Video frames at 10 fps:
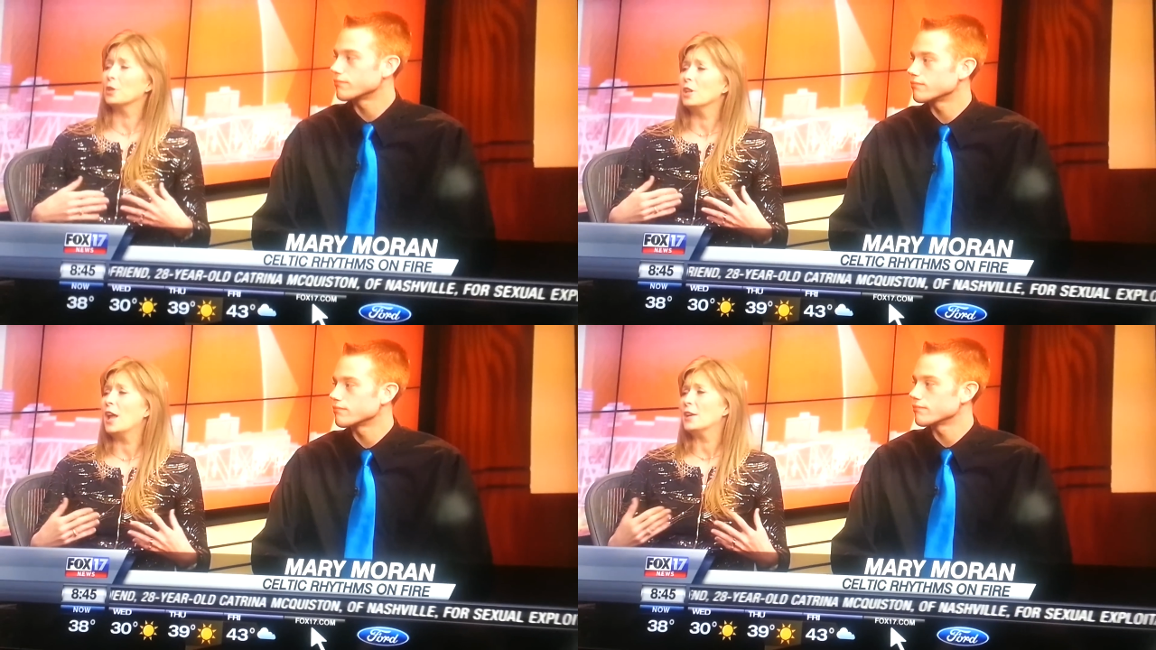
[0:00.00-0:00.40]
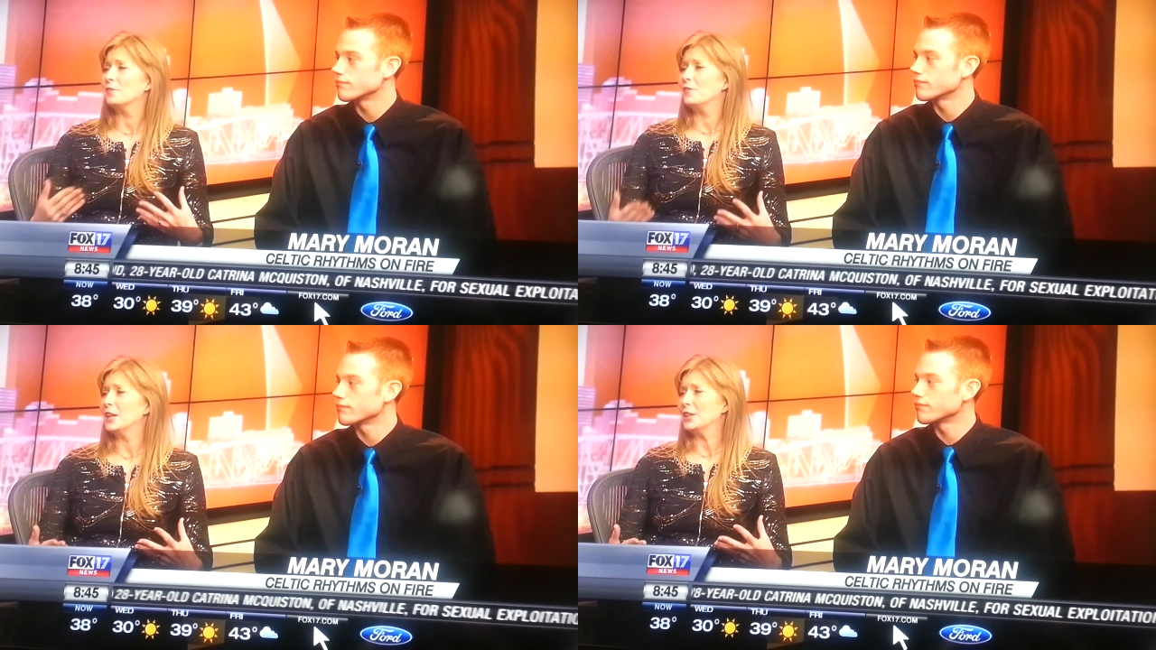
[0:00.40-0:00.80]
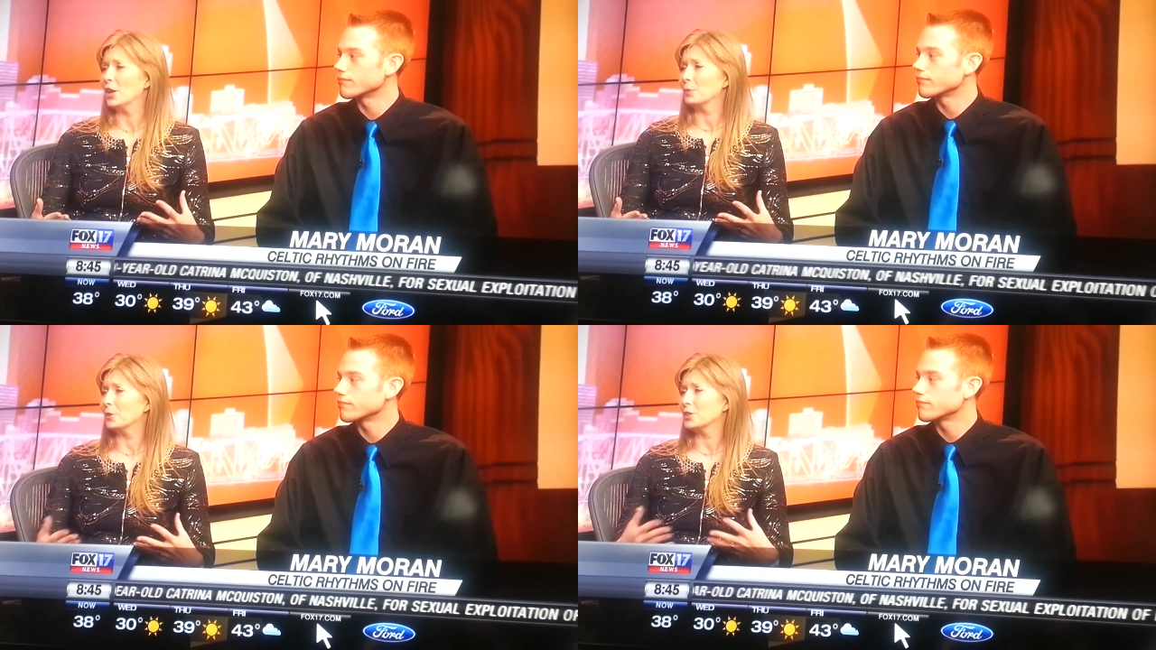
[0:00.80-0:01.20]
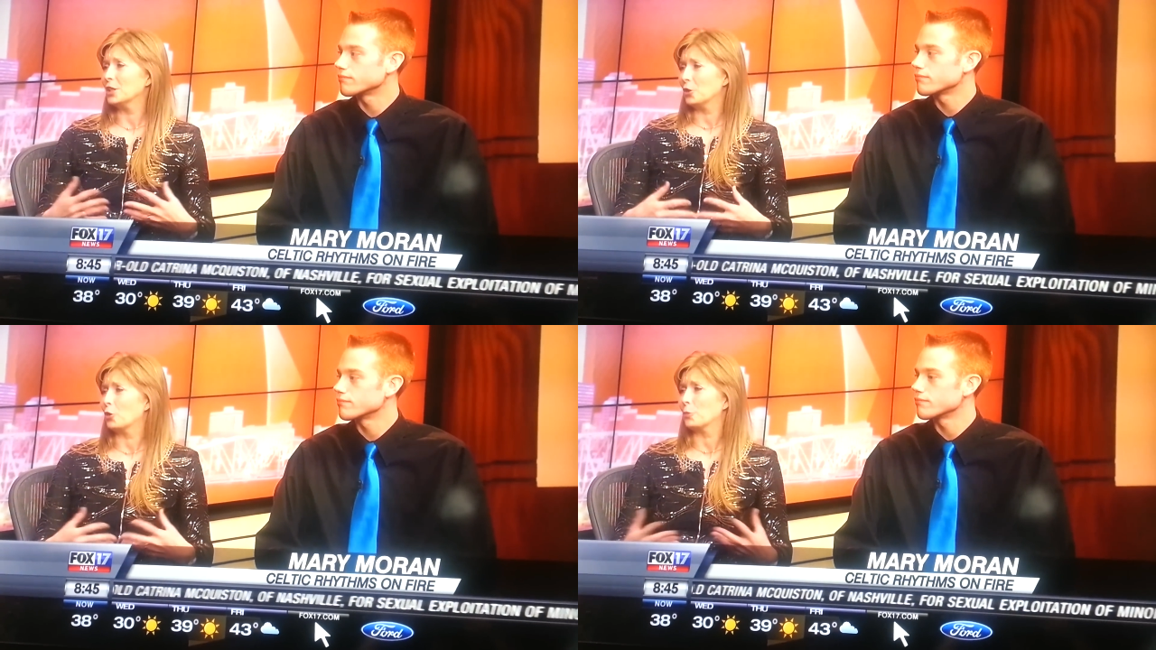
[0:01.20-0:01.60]
Speaker 1: a lot of fun
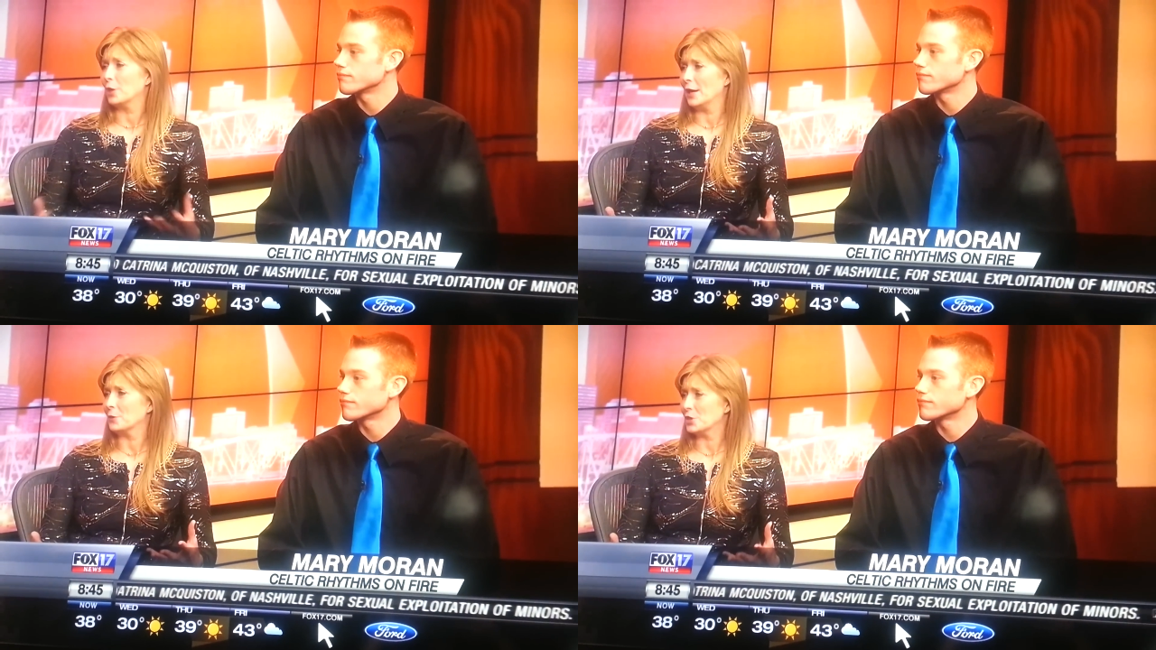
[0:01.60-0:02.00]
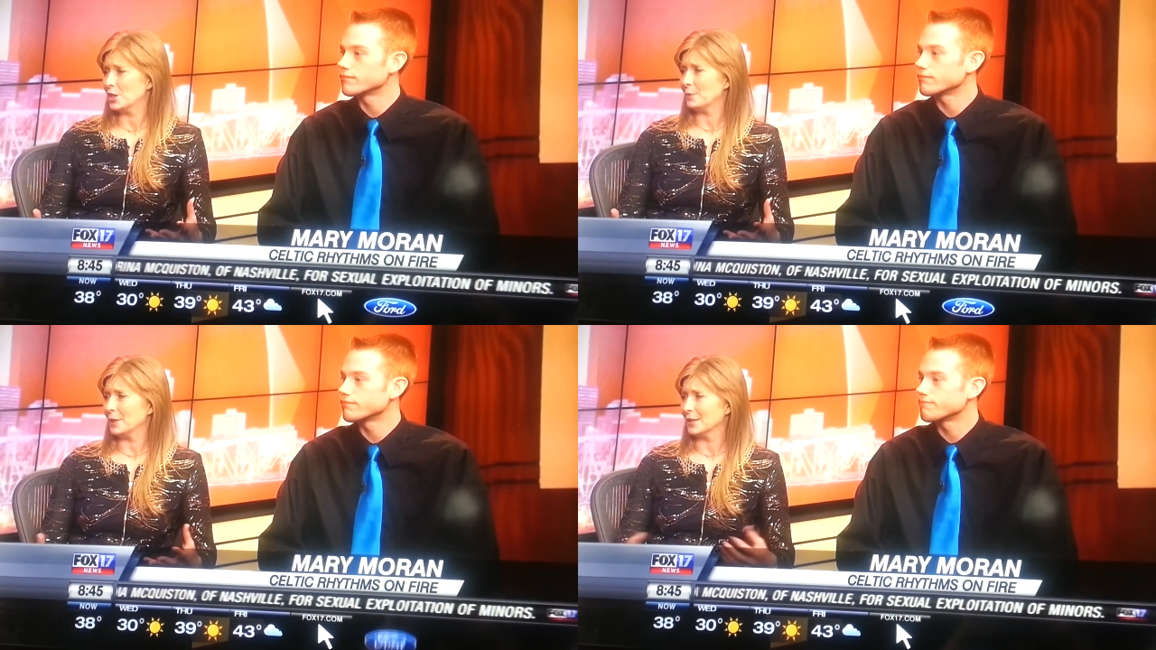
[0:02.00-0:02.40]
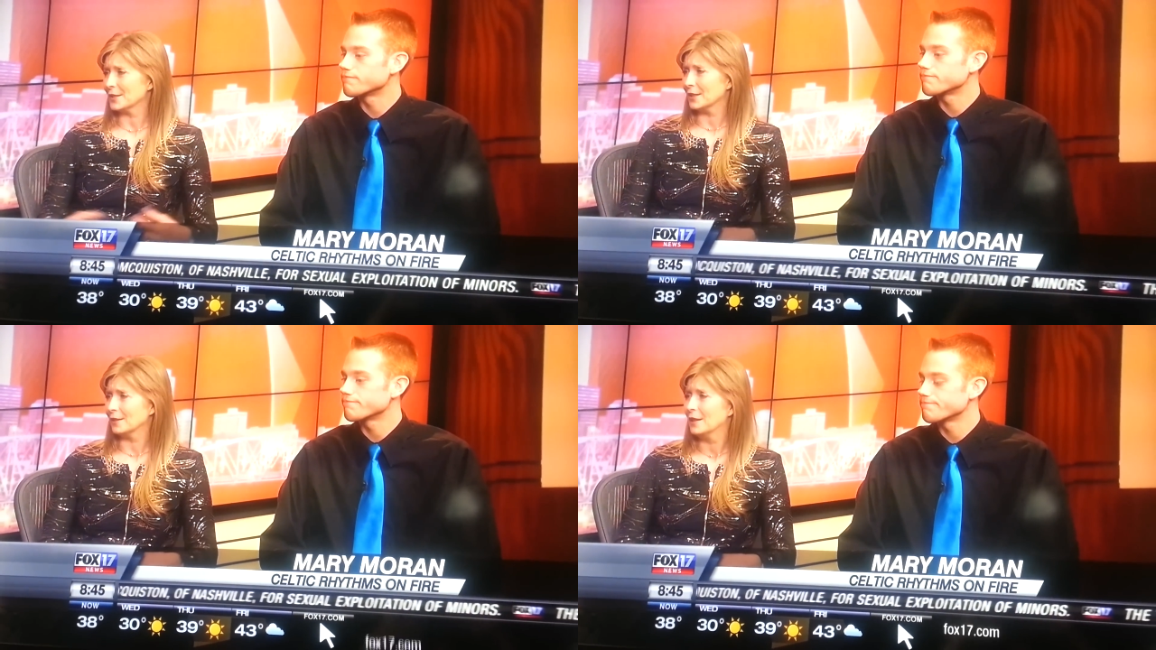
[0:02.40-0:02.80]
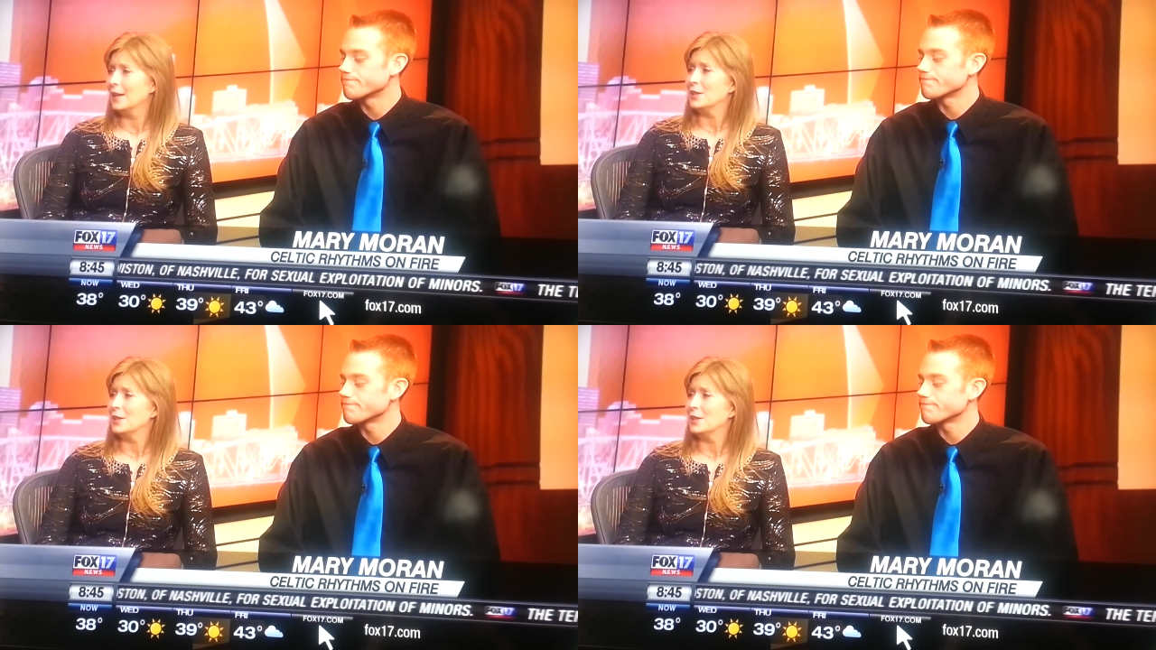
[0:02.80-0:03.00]
numbers and incorporate Irish step dancing.